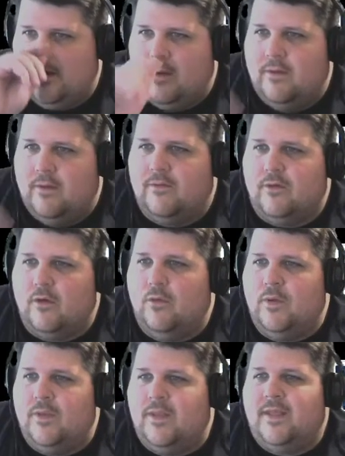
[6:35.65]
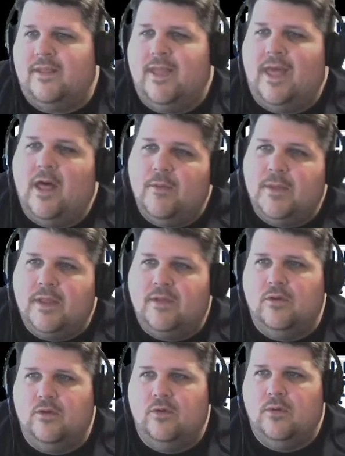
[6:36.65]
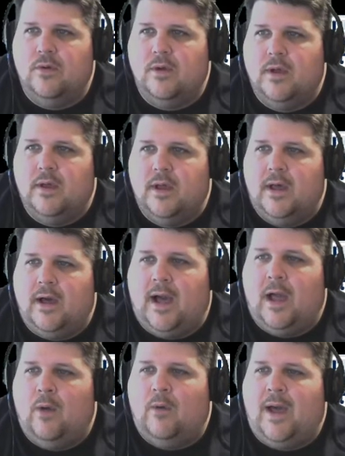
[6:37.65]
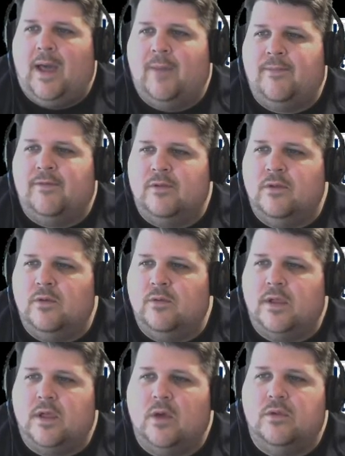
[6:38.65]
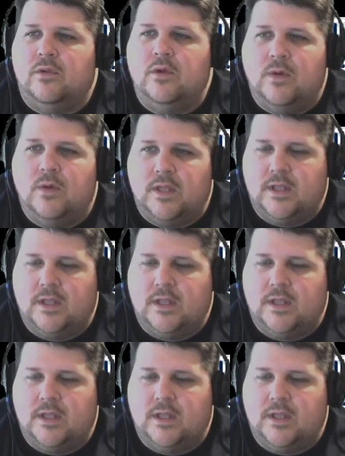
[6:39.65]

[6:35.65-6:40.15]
So when they tell me to, I will absolutely go do it.